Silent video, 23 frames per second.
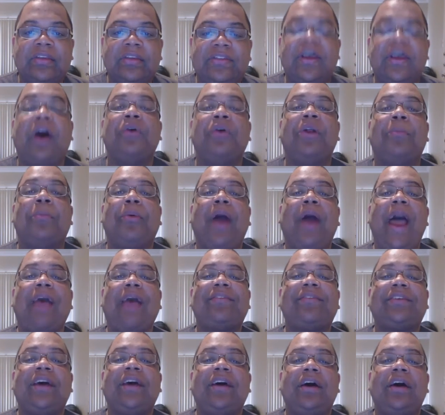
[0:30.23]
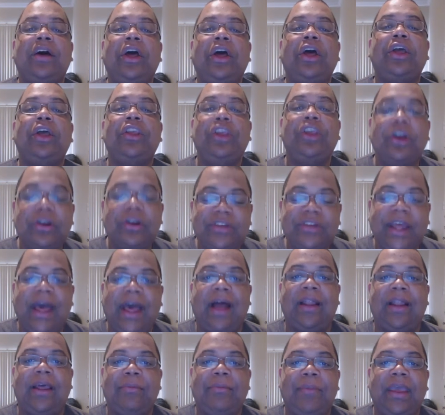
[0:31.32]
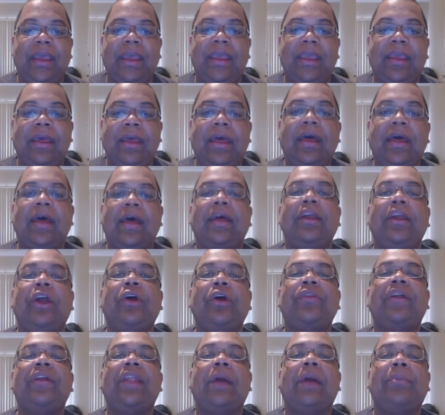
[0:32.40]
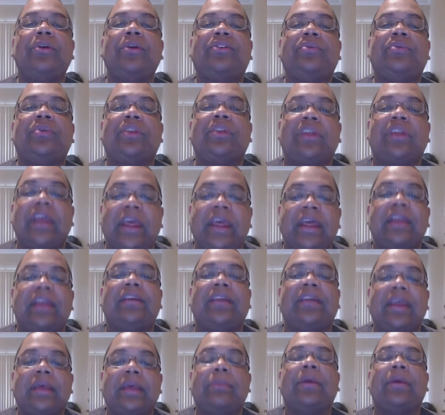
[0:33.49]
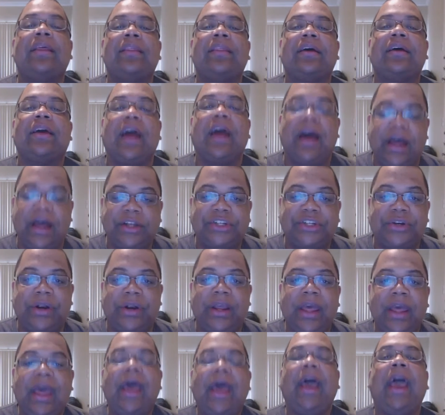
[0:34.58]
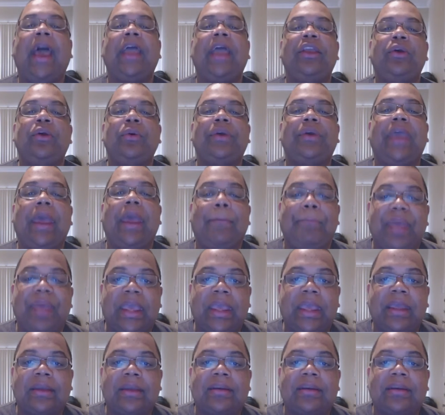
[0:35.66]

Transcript: So, Nebraska, you're telling me you're the number 10 team in the country and you get